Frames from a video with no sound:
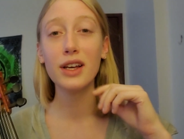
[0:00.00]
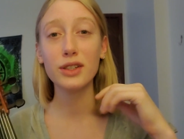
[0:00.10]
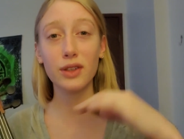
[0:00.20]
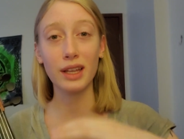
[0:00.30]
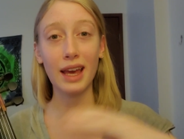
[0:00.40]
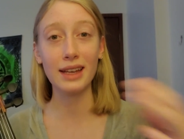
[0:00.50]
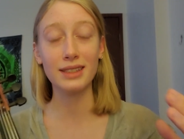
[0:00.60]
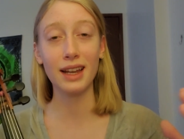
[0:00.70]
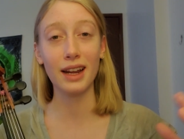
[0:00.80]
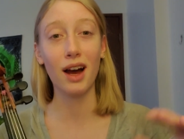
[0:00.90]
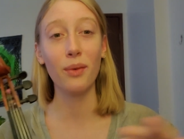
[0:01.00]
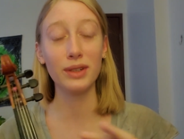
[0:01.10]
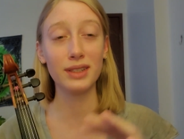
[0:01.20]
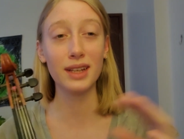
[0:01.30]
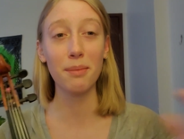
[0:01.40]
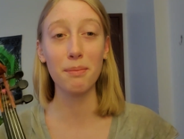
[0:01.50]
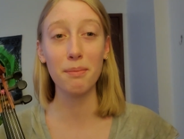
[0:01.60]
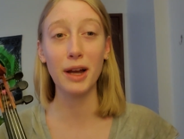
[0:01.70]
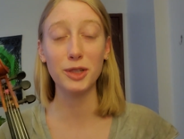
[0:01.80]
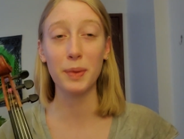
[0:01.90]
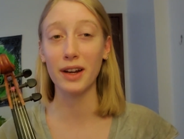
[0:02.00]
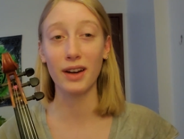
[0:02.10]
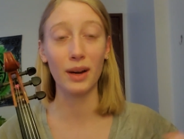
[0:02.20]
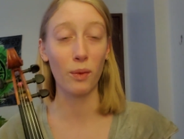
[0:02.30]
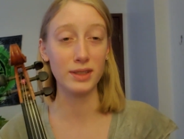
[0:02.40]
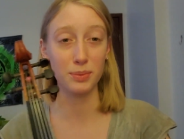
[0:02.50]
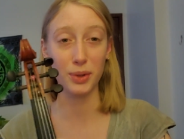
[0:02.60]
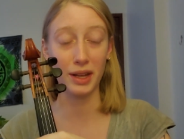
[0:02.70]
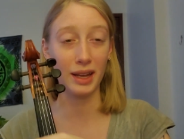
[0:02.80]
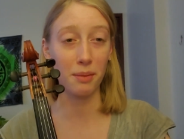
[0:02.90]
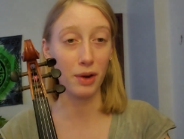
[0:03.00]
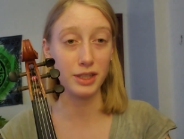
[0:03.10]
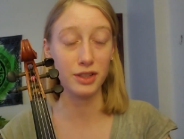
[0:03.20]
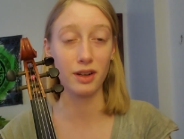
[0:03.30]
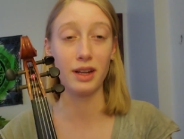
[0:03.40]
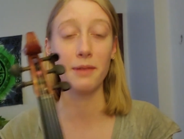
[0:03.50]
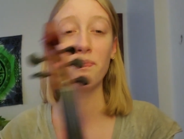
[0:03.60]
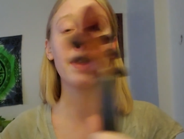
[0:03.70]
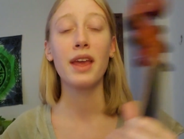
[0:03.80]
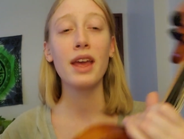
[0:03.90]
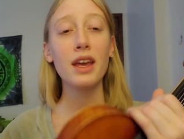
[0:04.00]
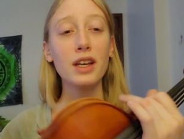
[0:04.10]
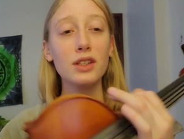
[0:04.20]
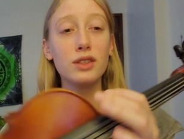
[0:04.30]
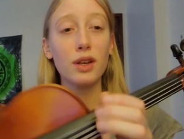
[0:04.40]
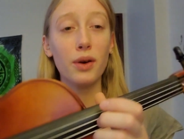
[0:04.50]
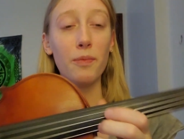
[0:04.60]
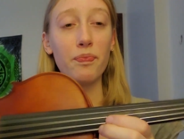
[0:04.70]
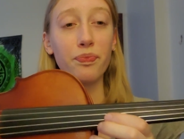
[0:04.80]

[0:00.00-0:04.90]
So the case that I got was much bigger and wasn't putting any pressure on it. So